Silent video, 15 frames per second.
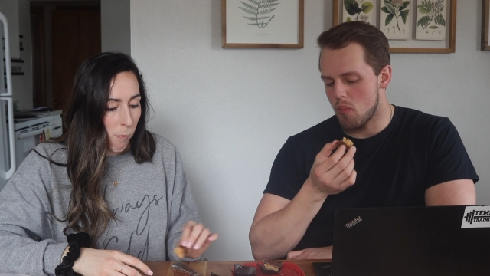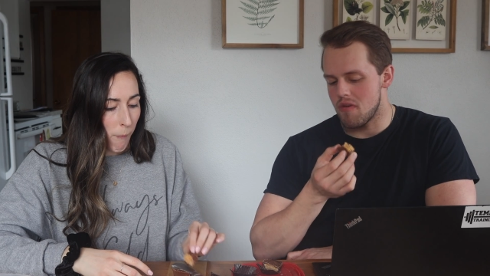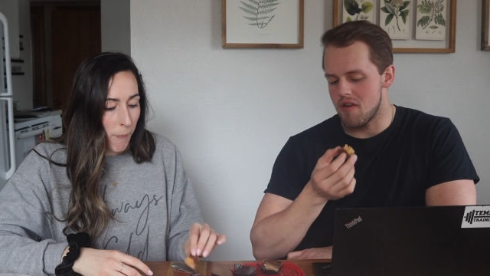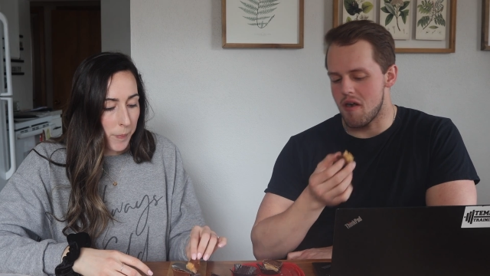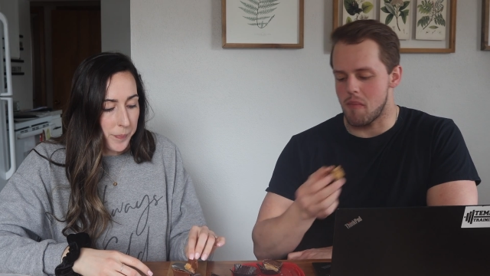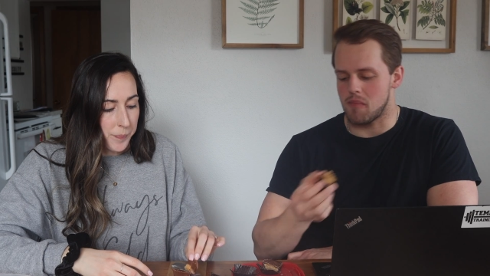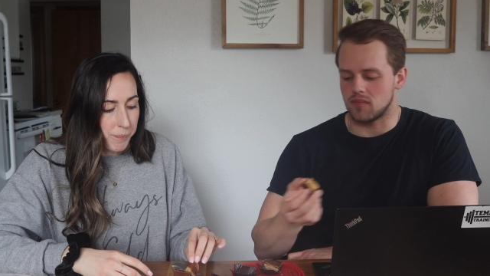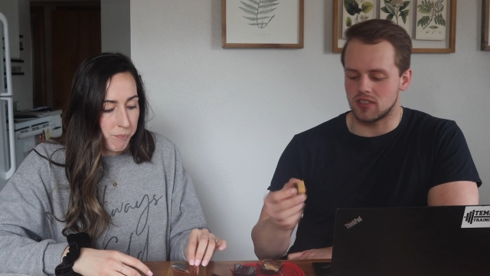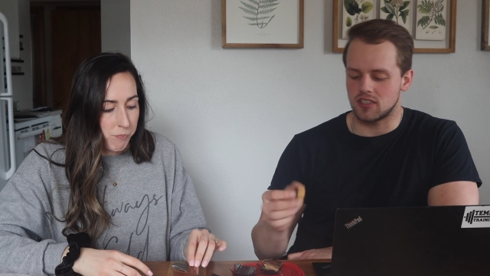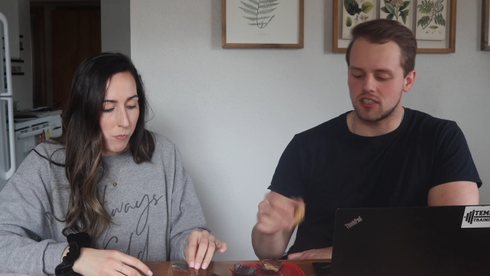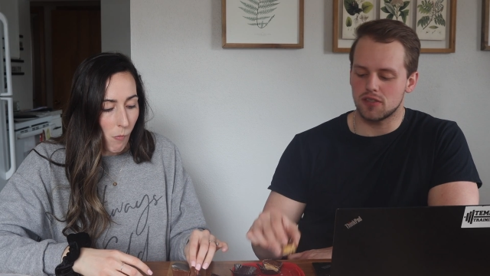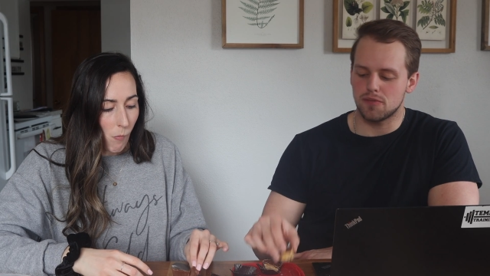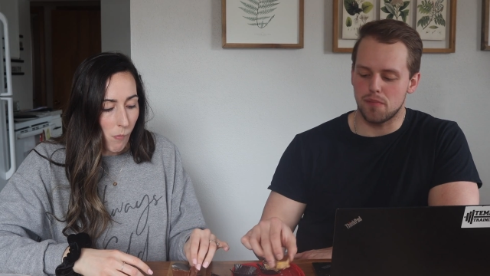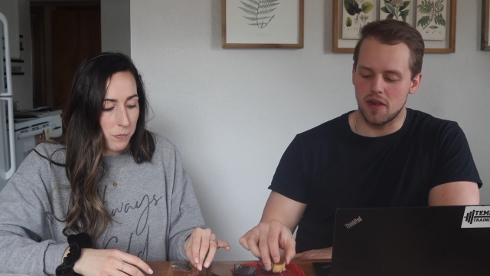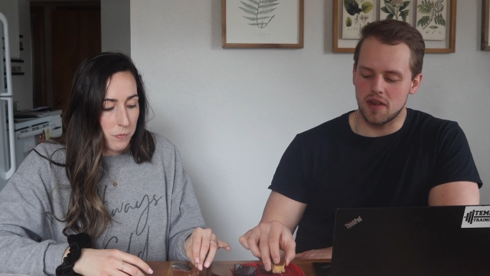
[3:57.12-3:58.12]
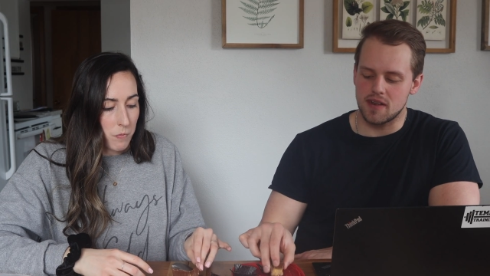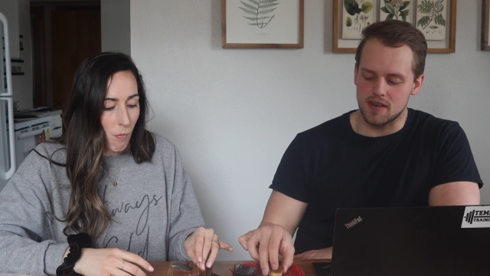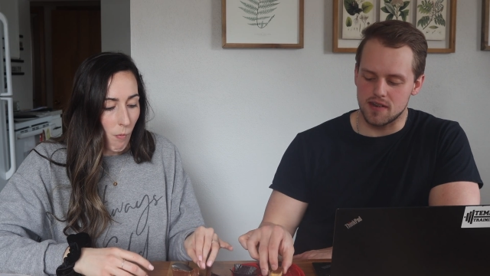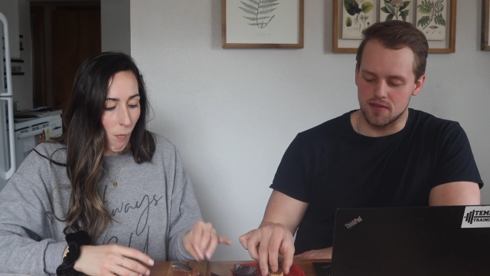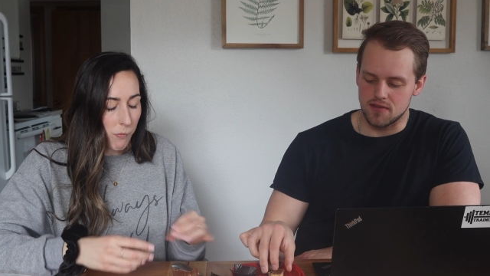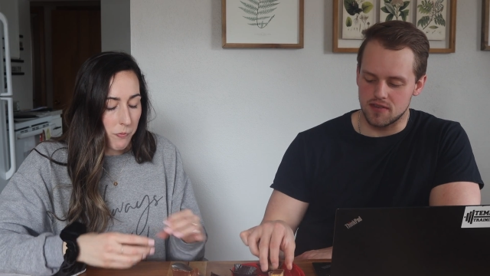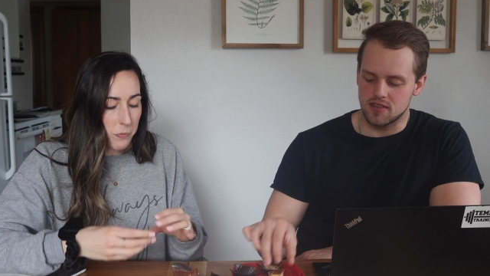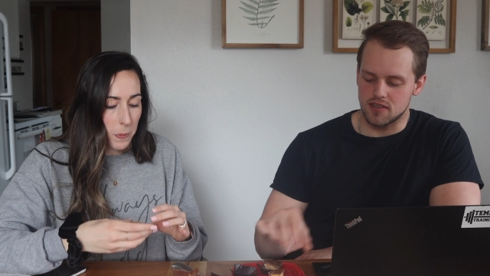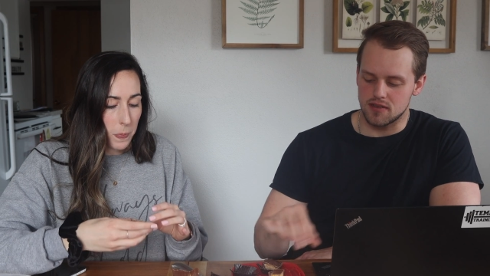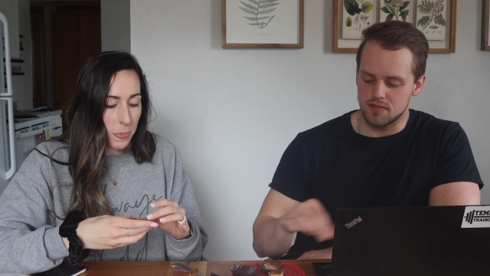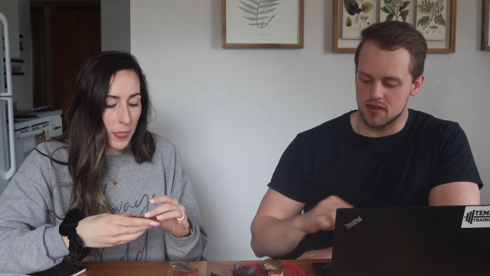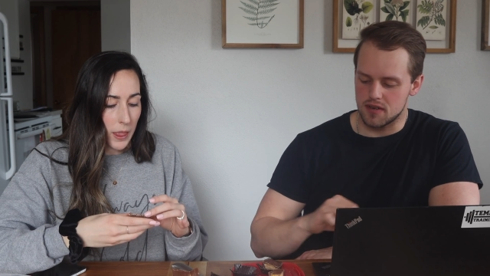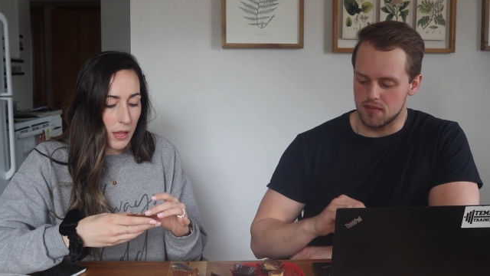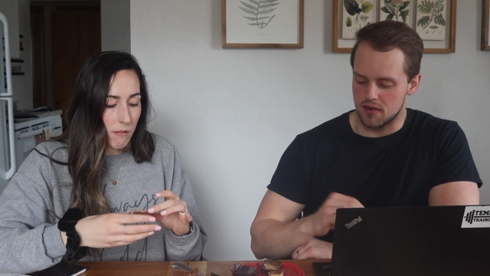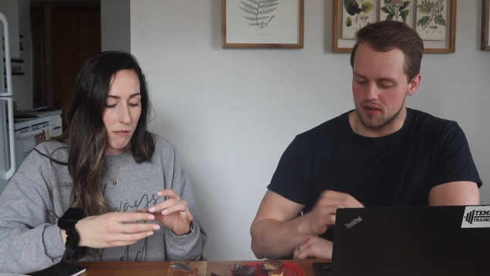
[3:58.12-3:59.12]
Speaker 1: no, it's just making a Reese's
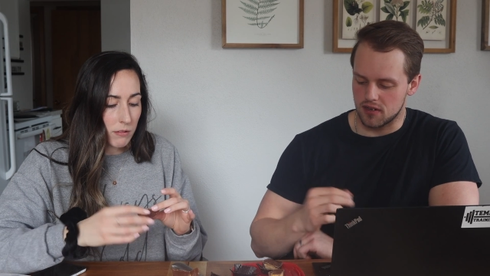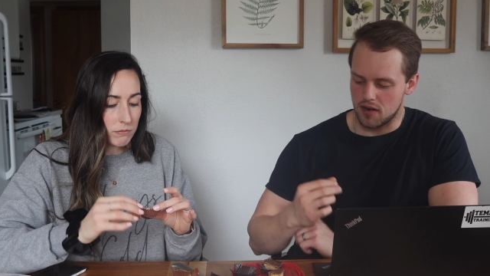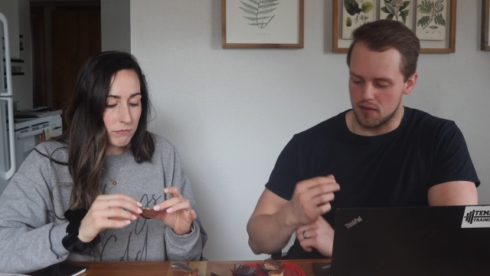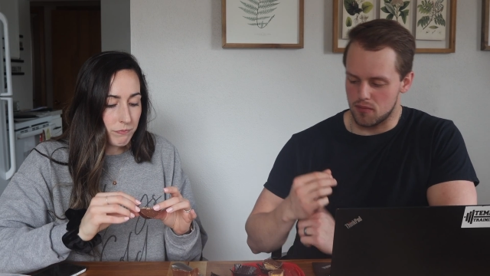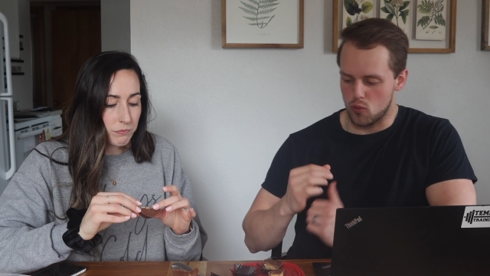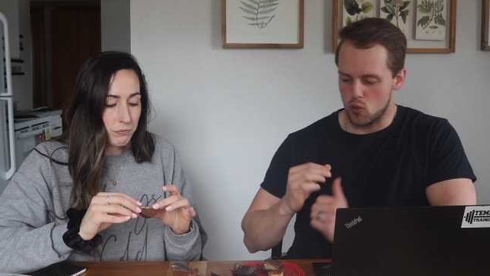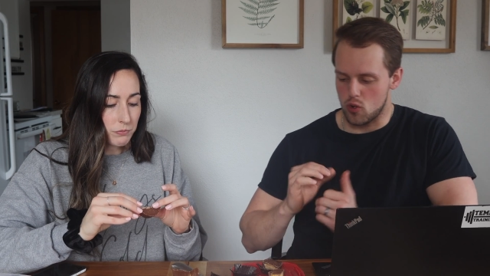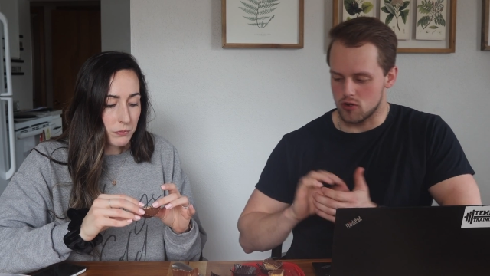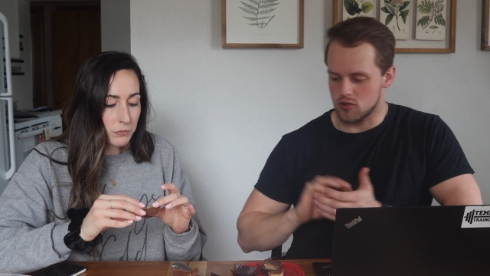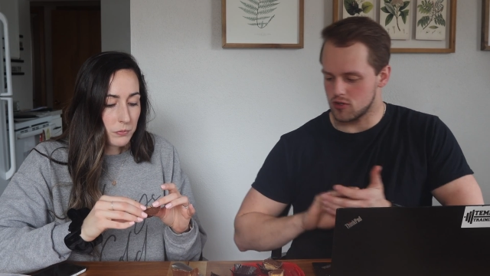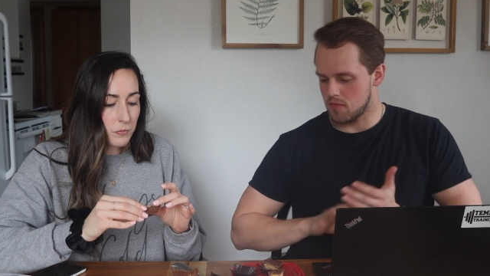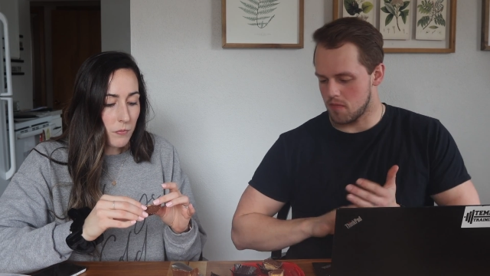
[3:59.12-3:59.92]
peanut butter cup worse.